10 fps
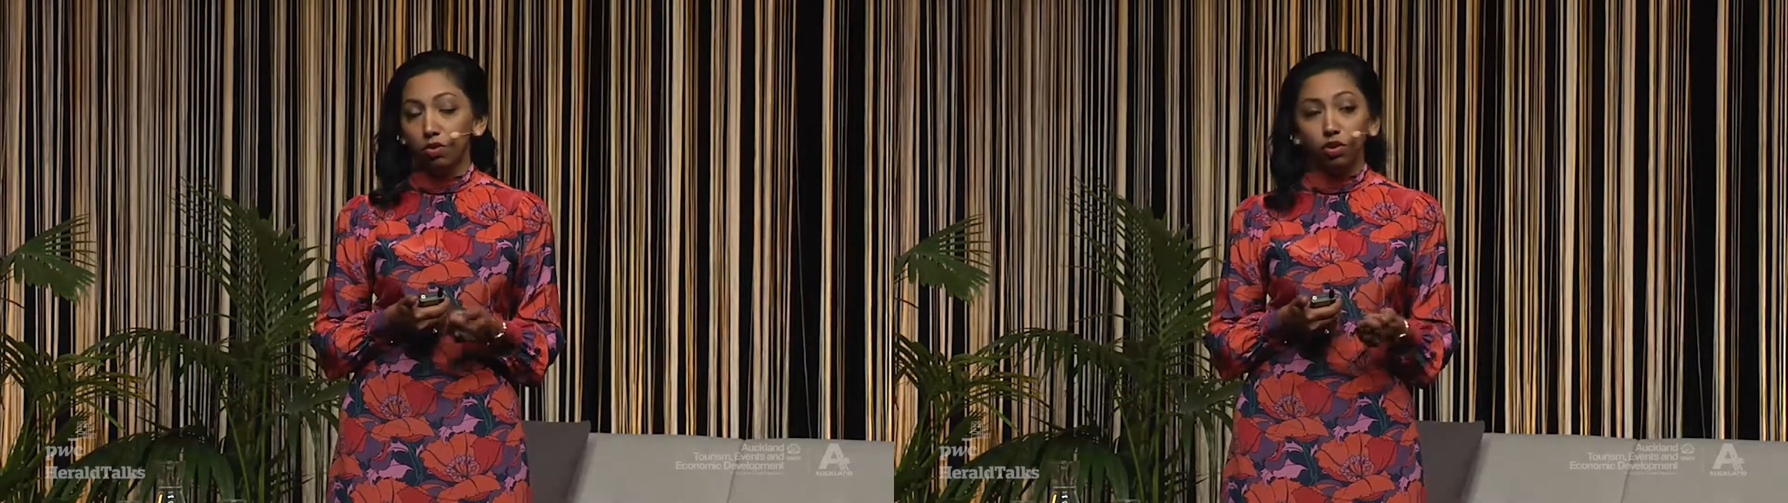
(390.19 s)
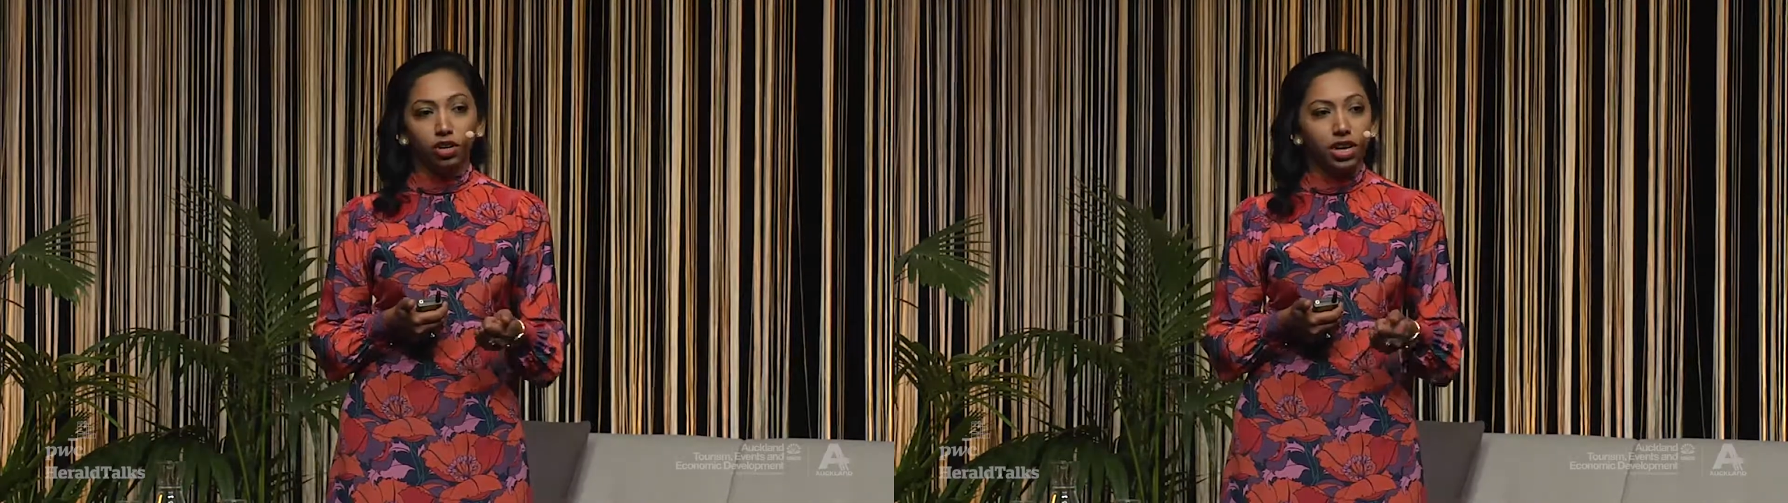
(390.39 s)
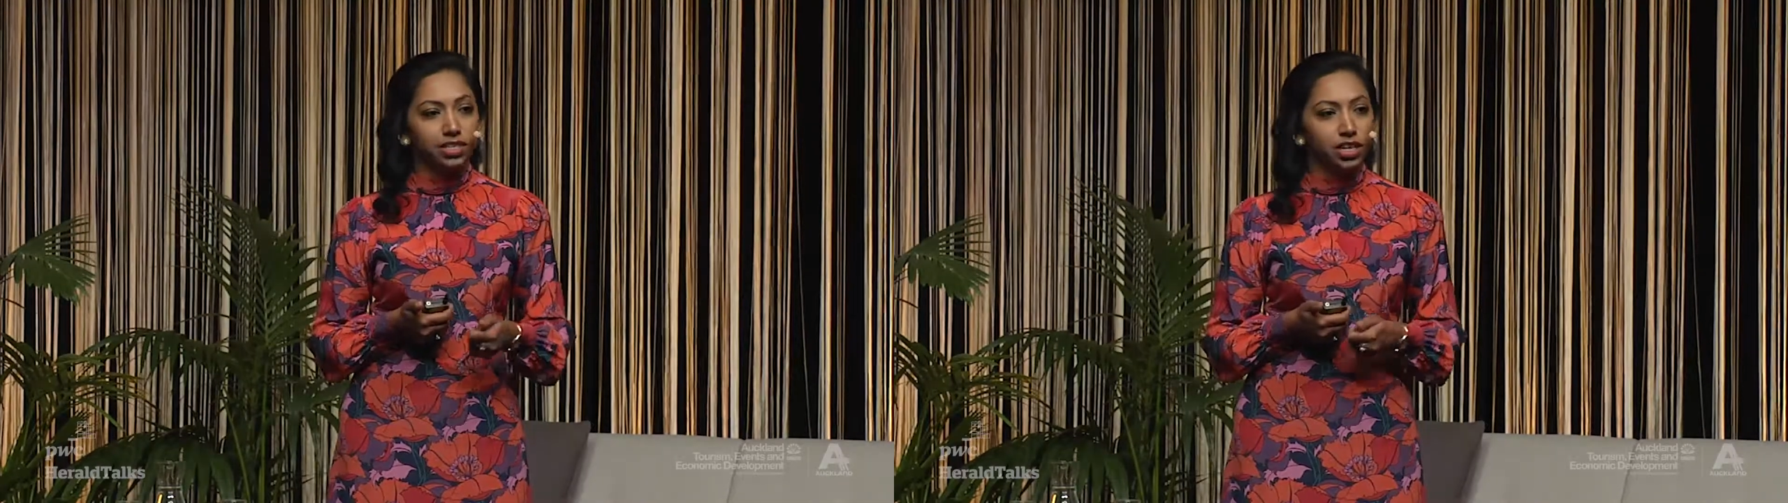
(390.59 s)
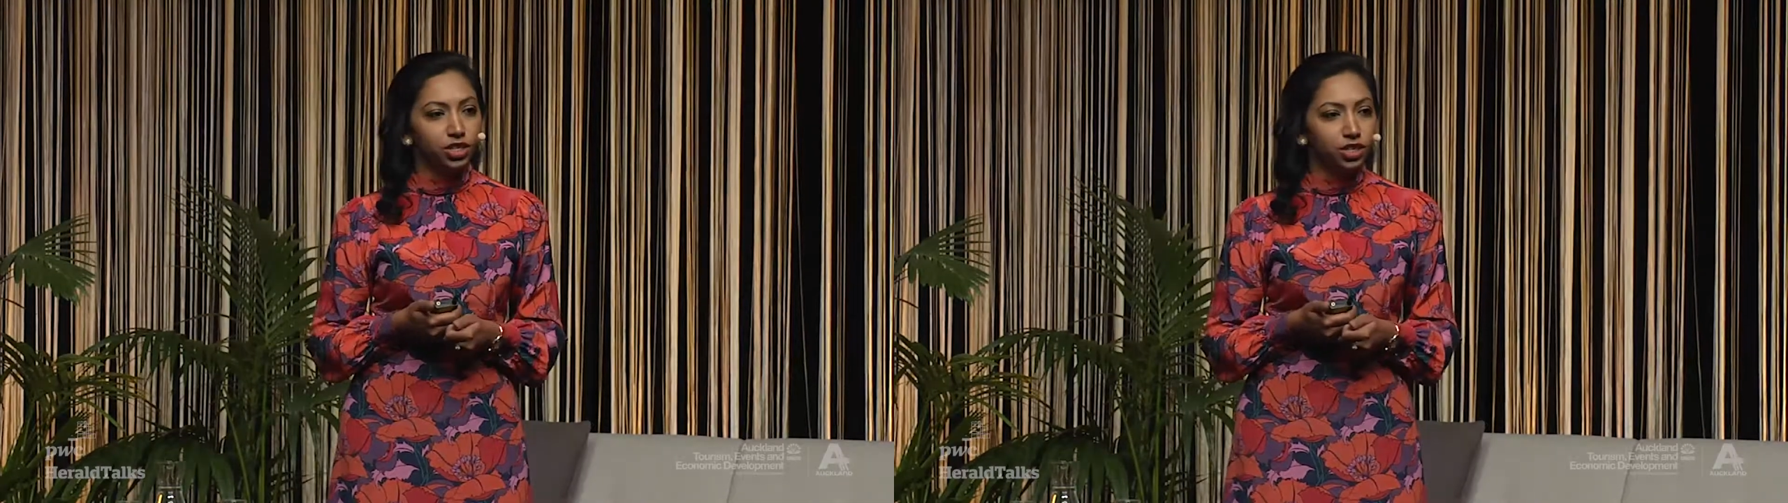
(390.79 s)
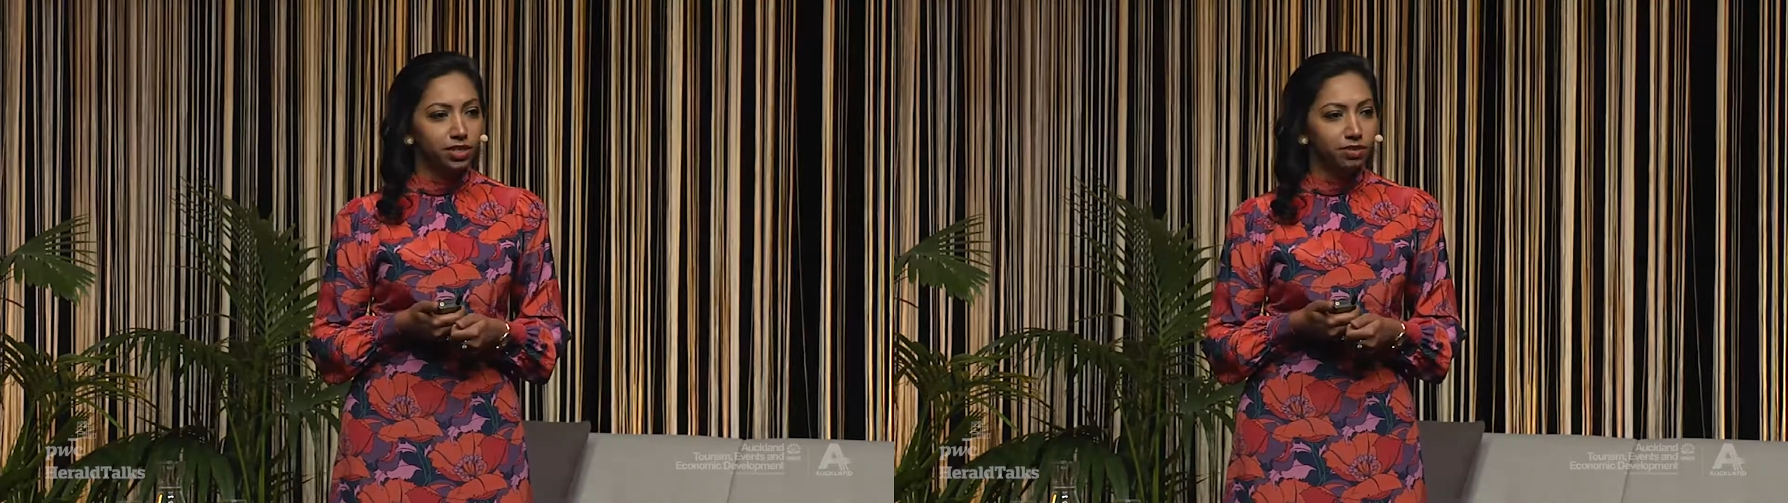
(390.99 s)

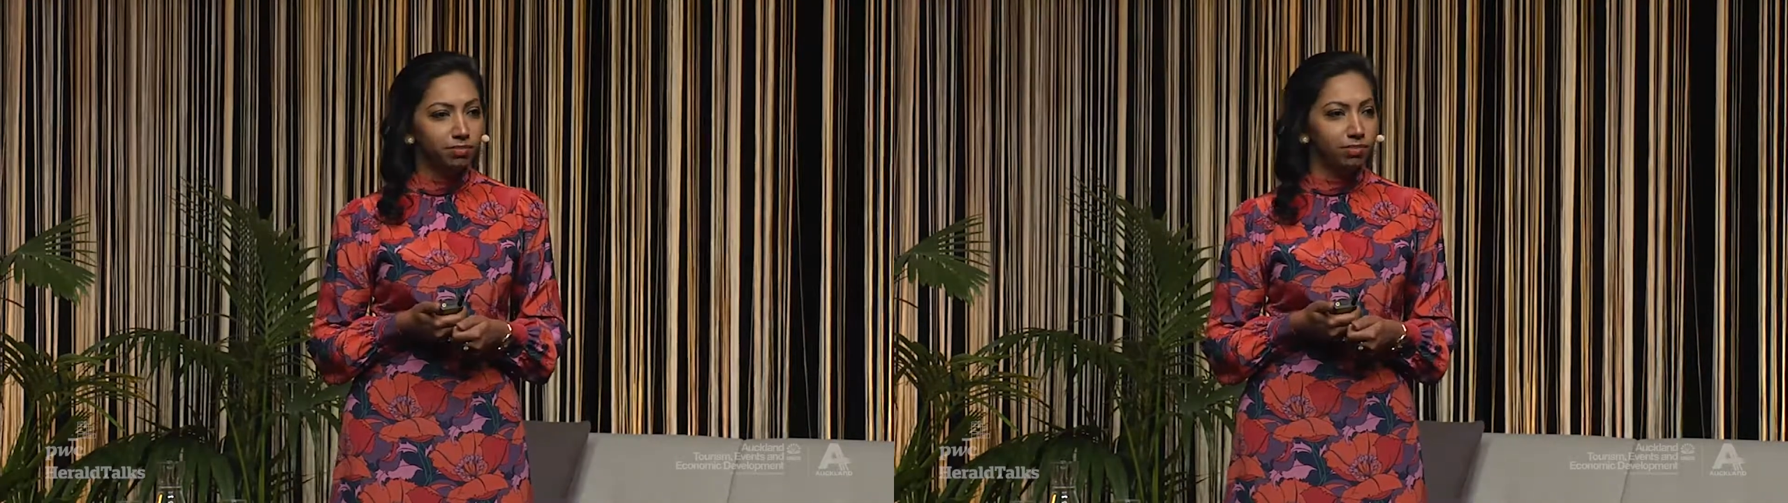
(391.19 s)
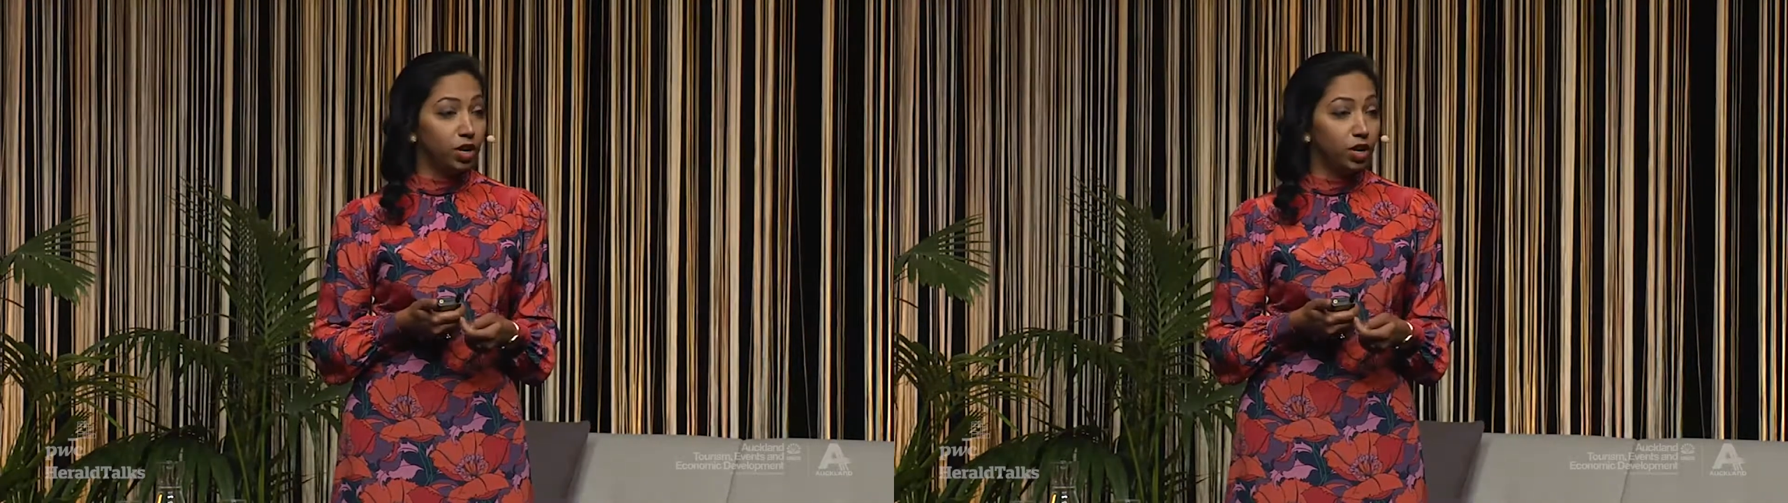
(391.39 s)
organization,